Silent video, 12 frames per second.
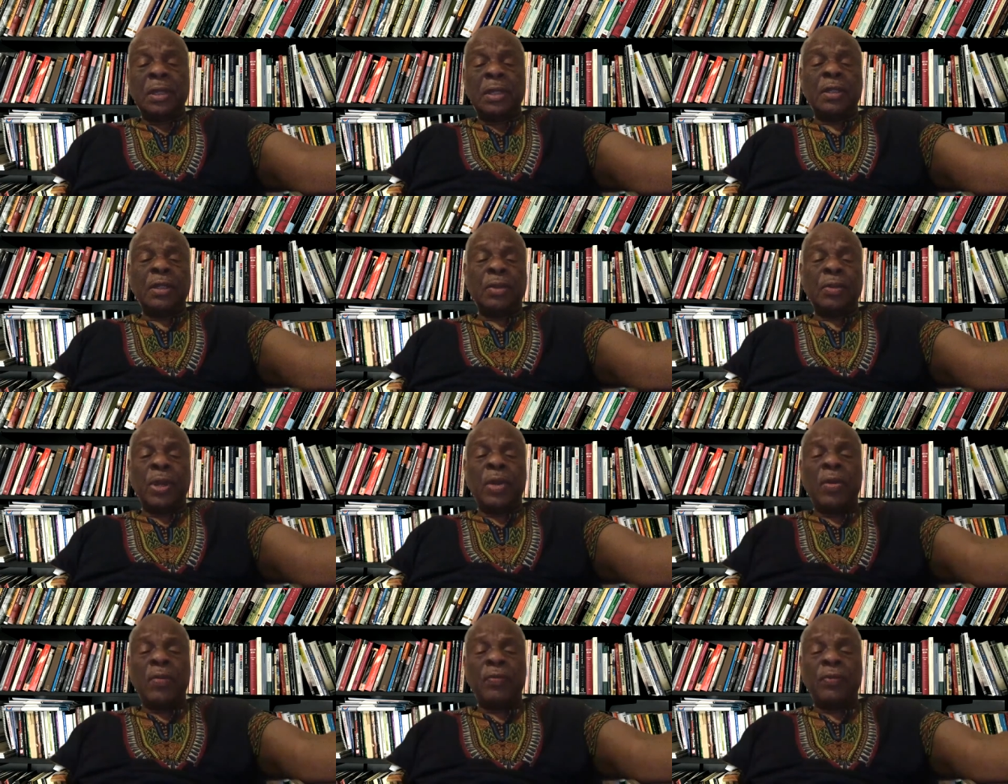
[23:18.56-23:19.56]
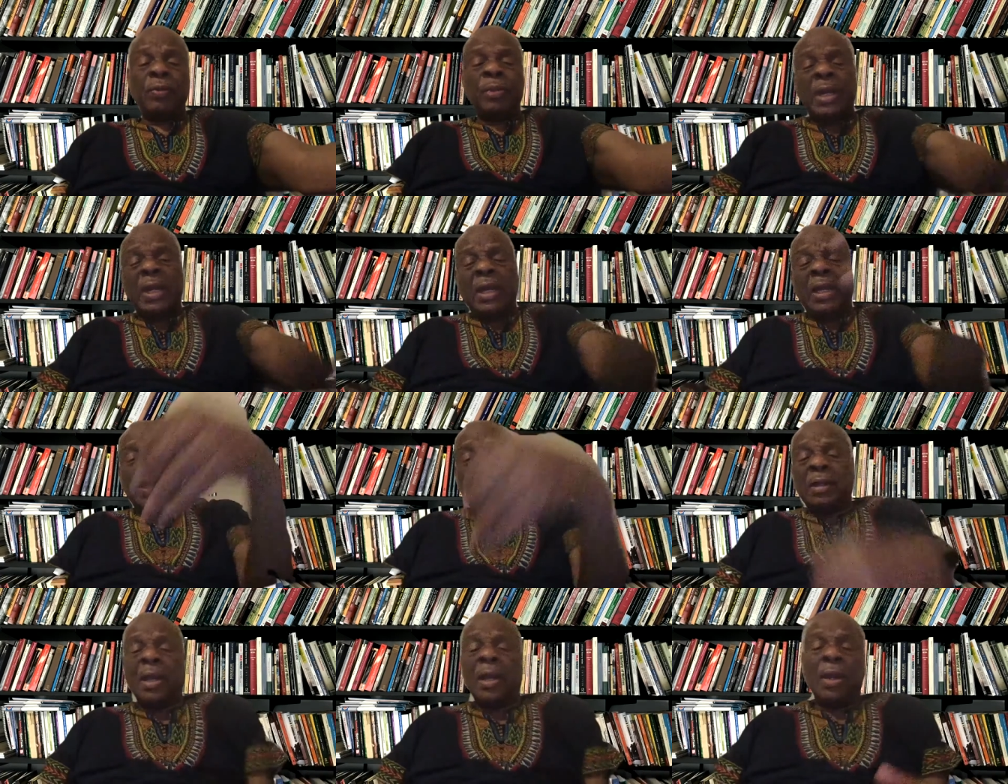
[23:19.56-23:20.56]

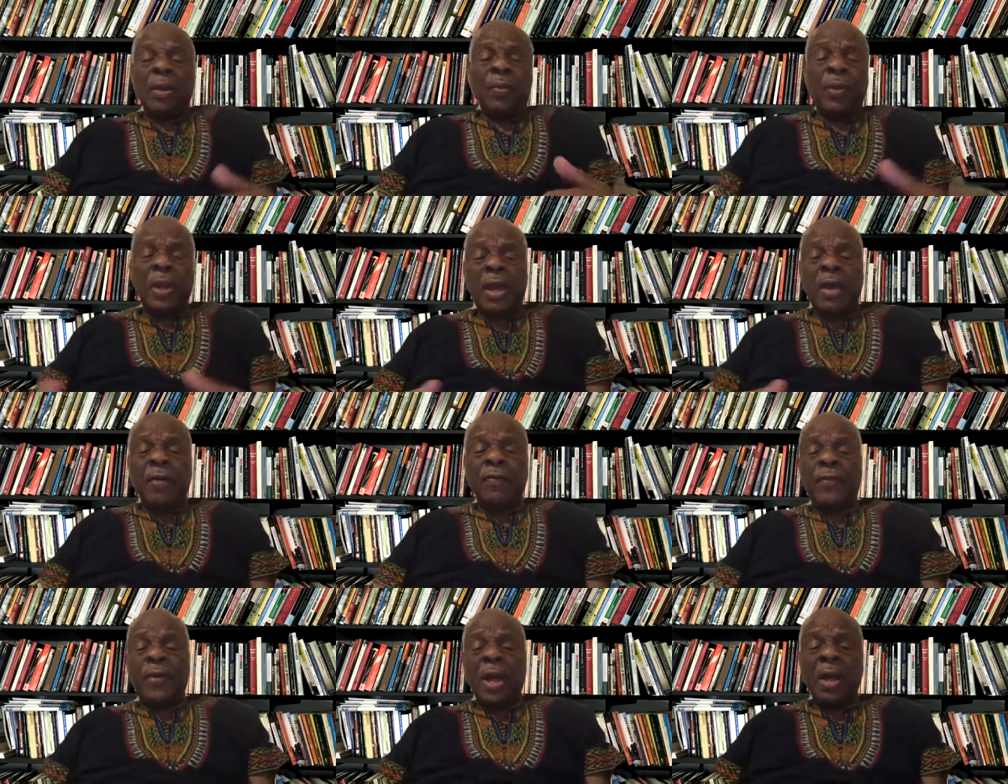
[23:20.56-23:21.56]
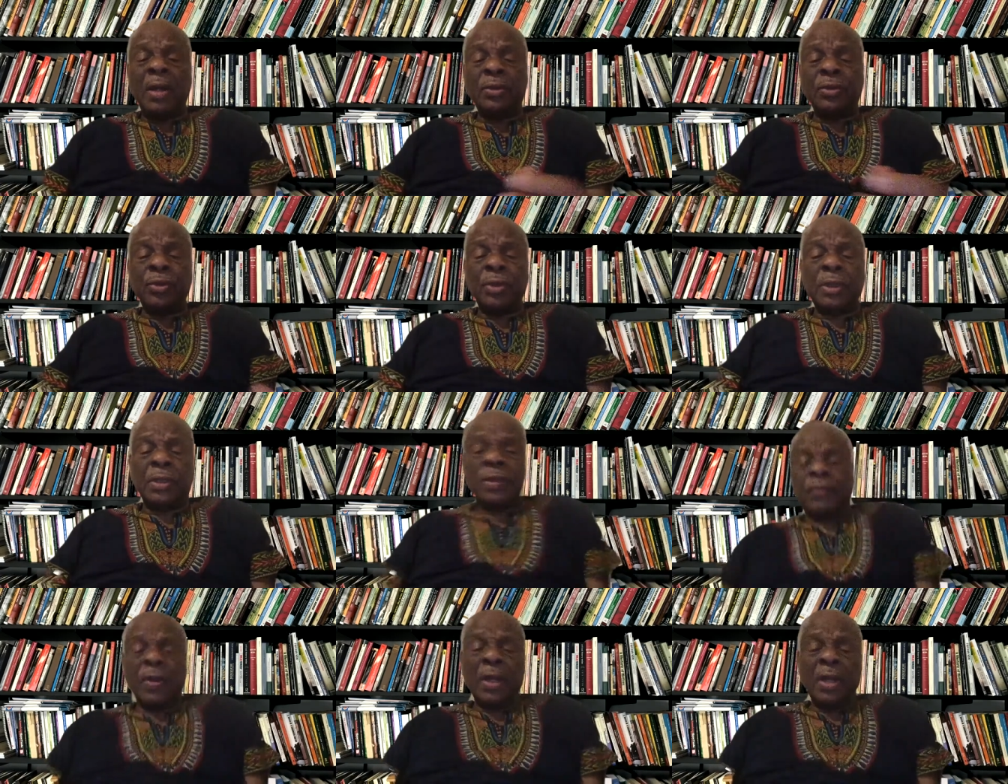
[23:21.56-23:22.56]
we have hundreds of
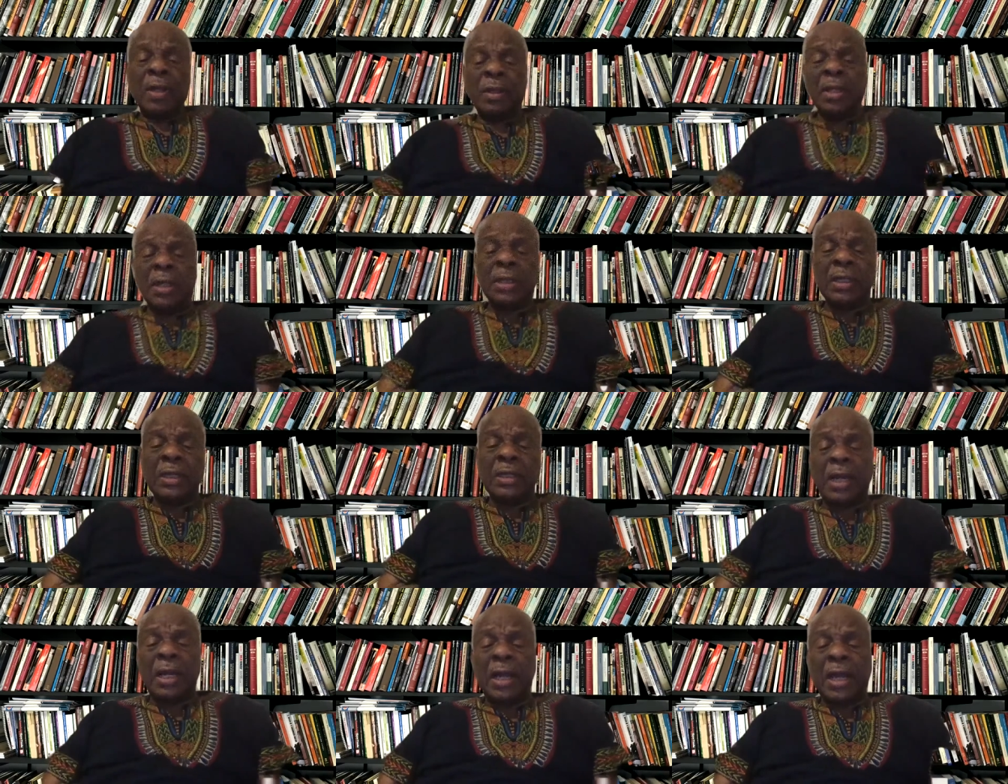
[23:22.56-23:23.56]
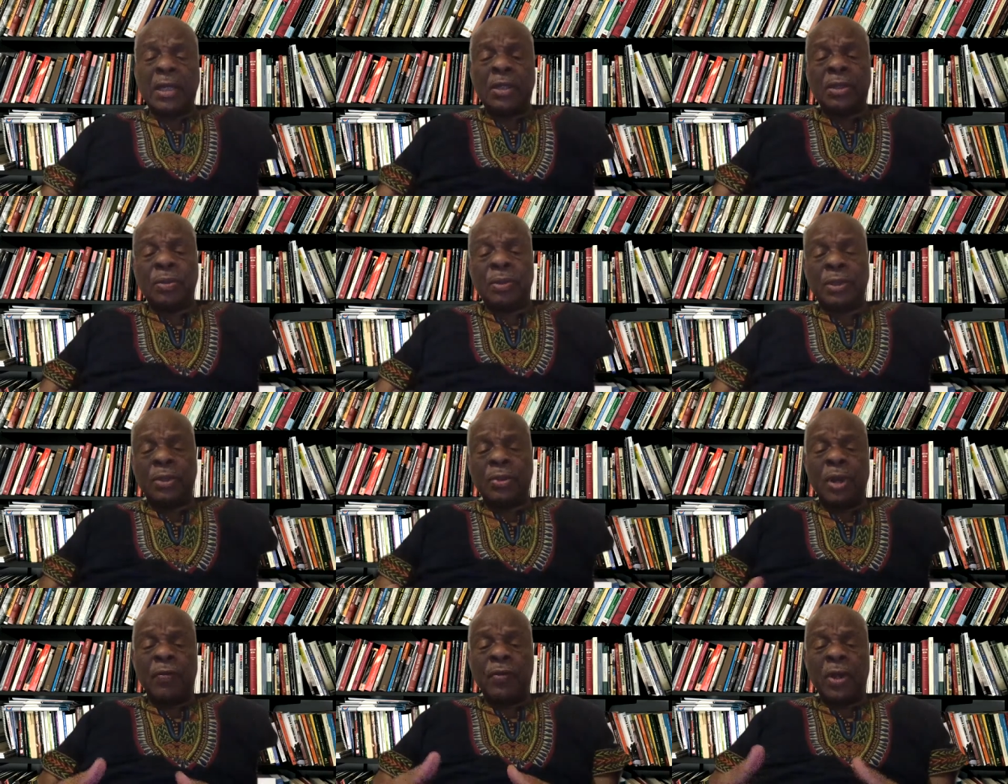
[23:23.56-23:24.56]
these intellectuals who have
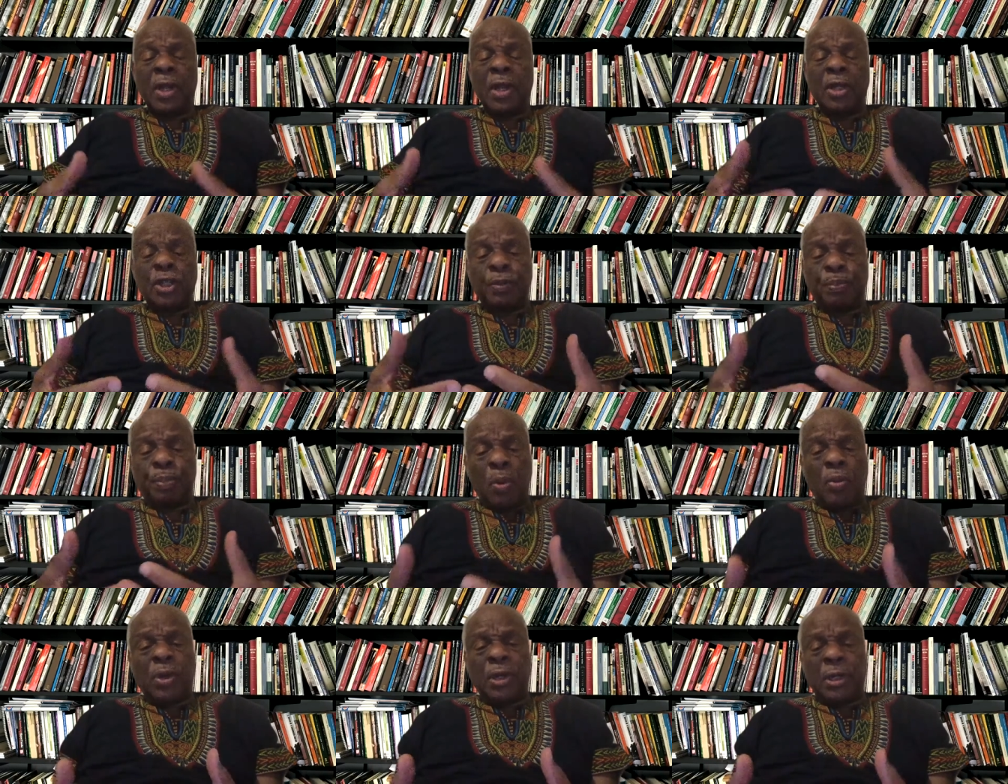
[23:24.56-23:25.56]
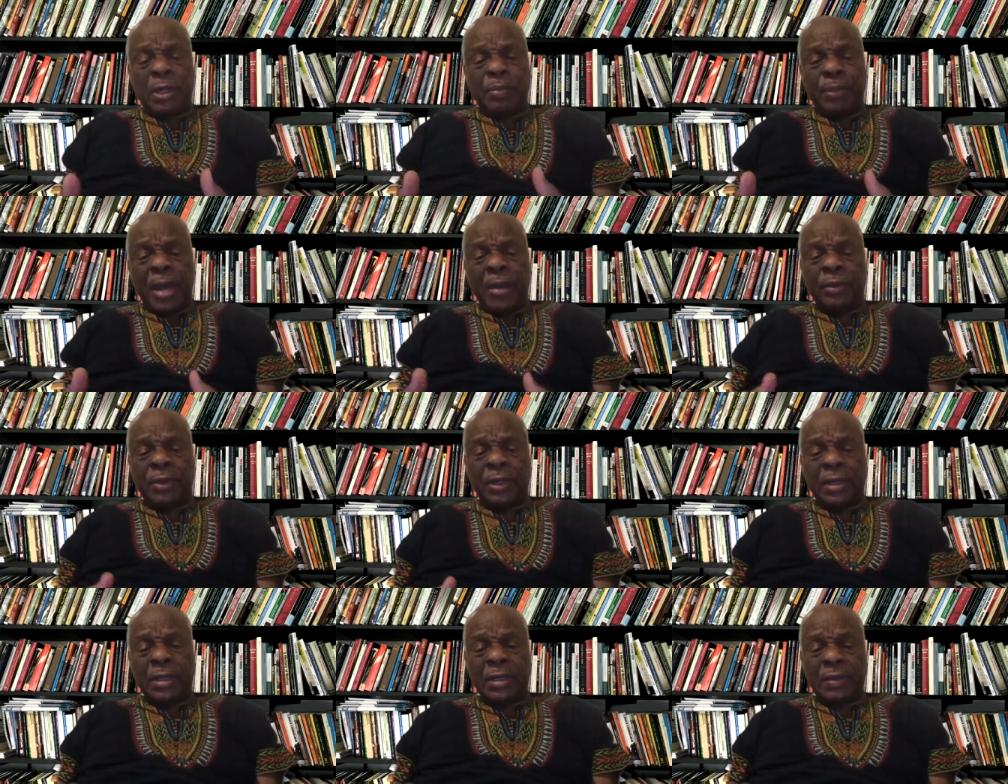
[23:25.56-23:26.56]
spoken about this.
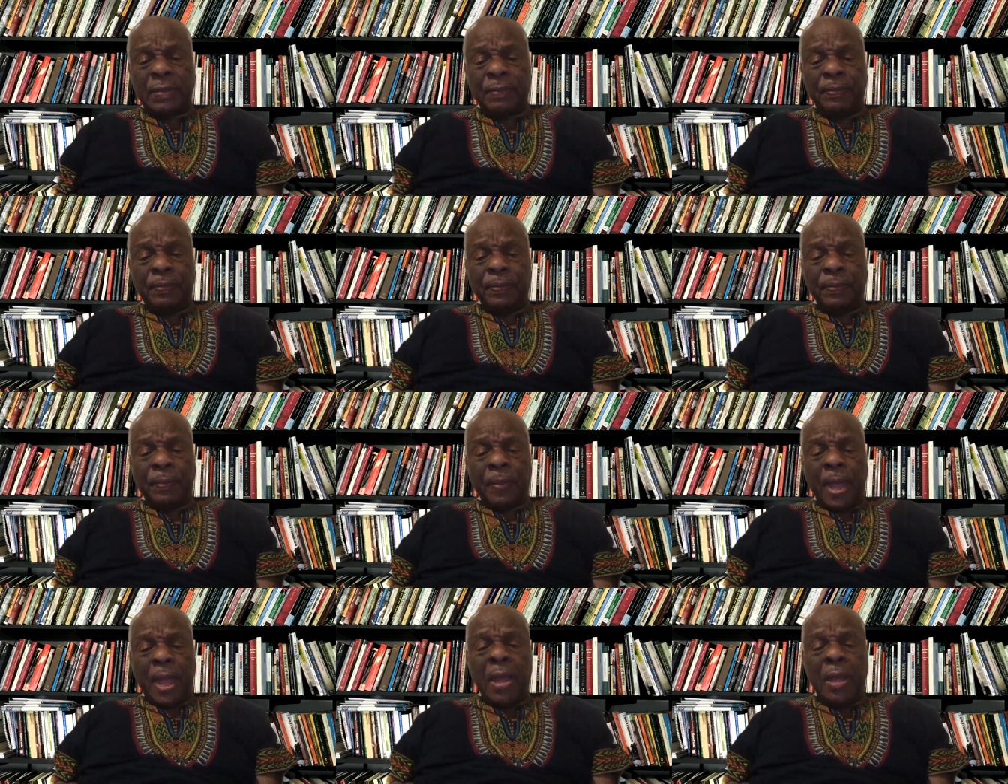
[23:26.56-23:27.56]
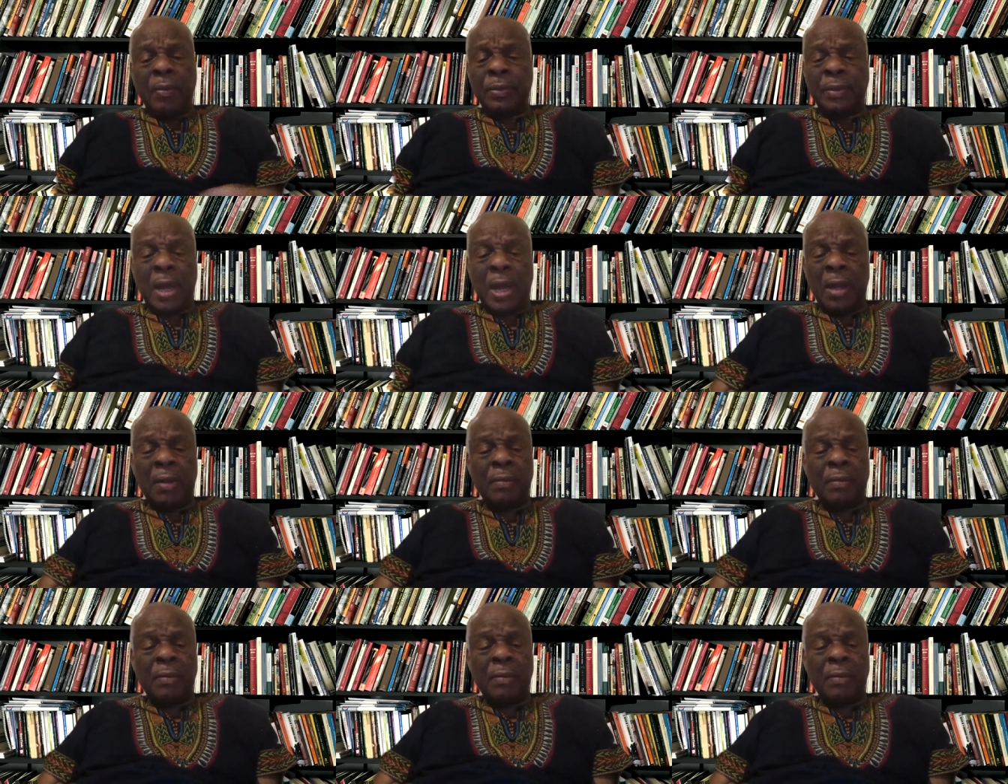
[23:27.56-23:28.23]
I am, I'm,